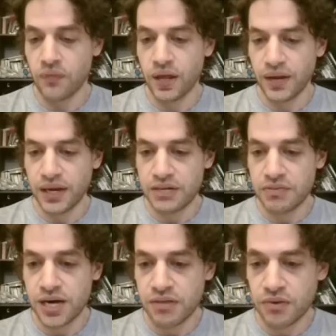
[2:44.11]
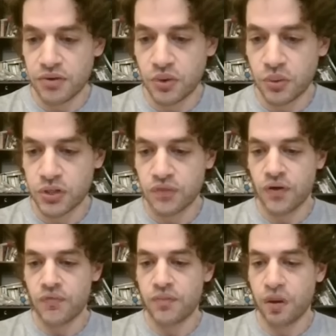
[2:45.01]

the root cause of the